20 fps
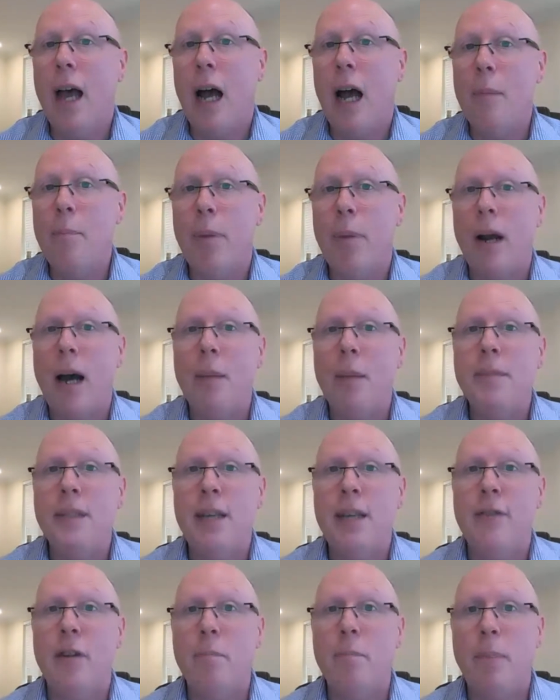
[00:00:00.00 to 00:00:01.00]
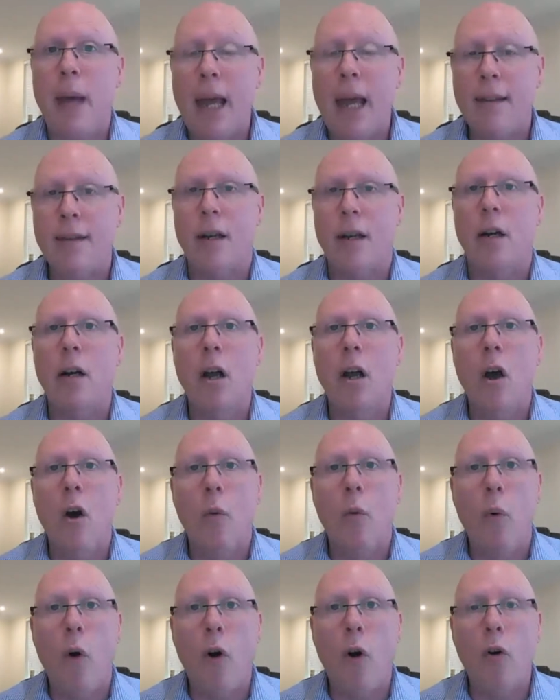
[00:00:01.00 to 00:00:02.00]
And perhaps even better,
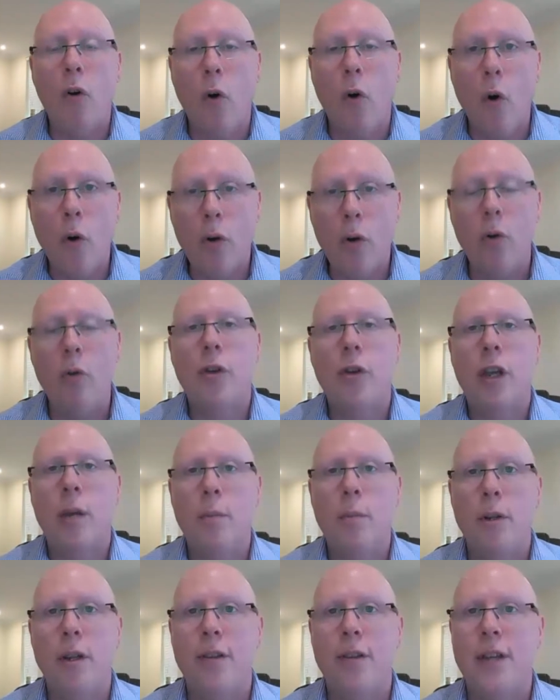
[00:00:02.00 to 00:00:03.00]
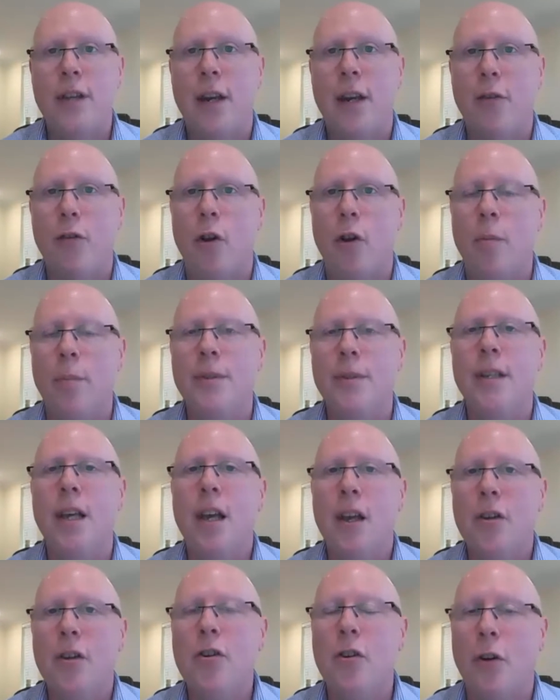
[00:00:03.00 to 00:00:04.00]
what local community groups
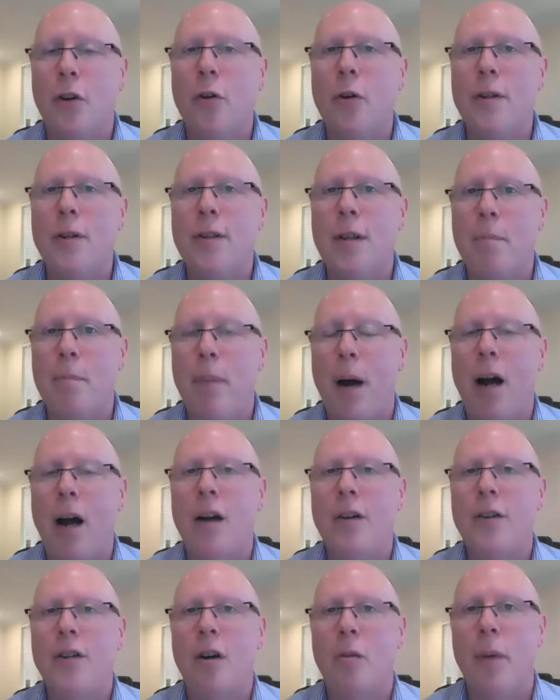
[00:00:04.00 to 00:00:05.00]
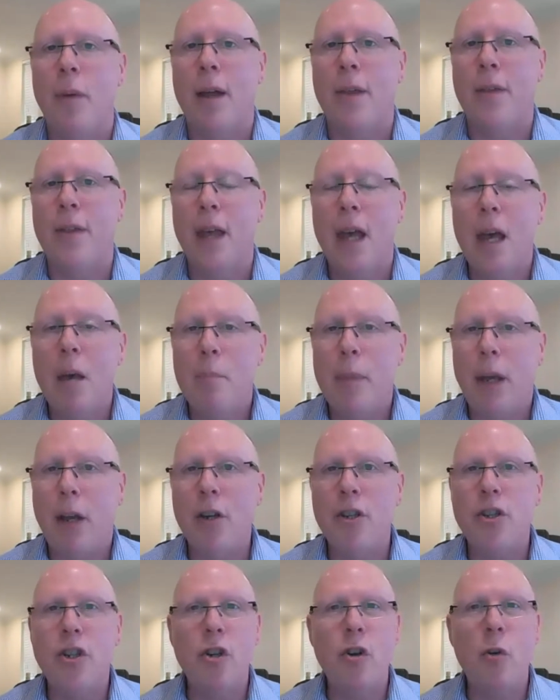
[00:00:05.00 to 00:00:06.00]
you're going to partner with.
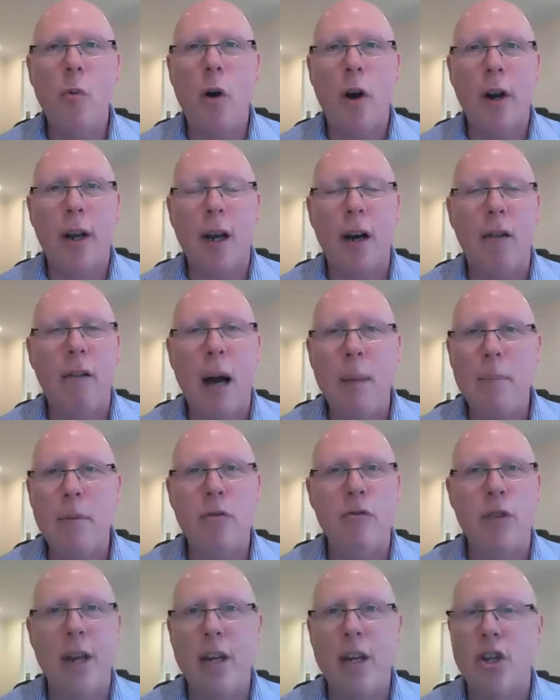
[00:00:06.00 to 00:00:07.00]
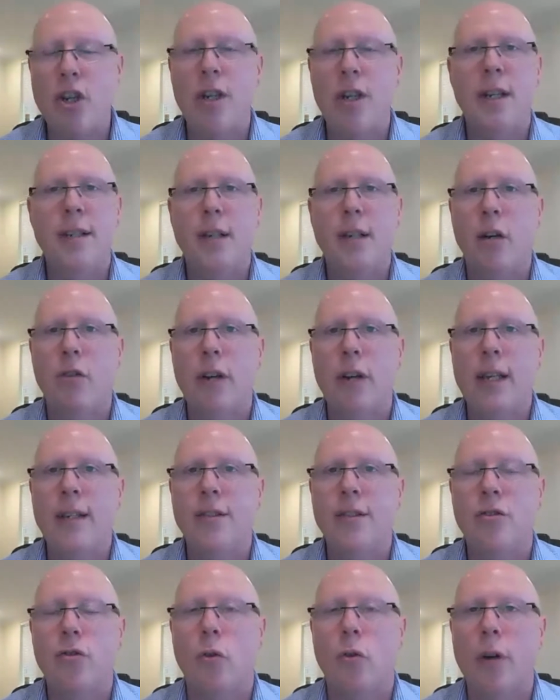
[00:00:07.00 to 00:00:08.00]
Because you know what? Collaboration is a great
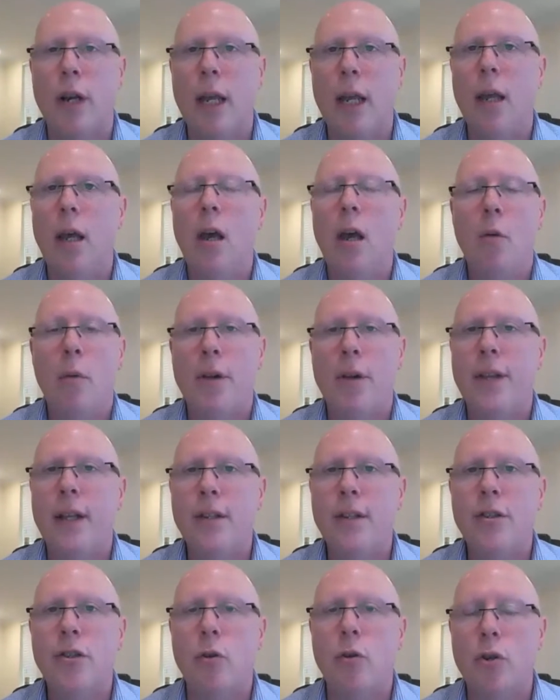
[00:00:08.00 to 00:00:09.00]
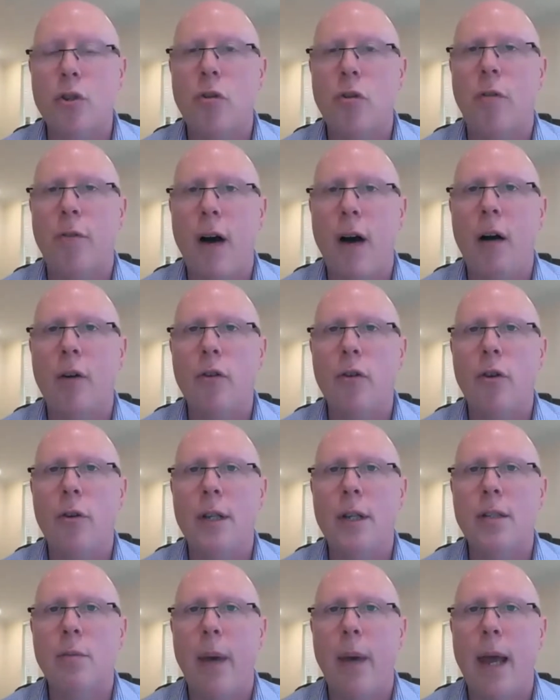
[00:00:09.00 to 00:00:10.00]
story within social
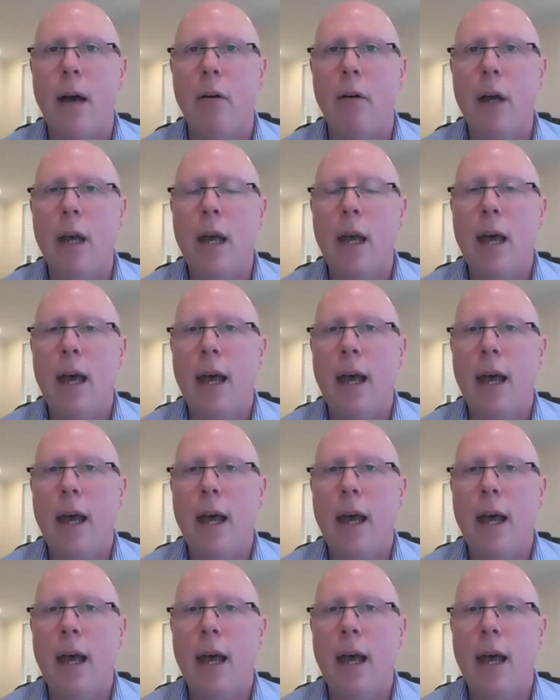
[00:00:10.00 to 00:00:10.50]
value as well.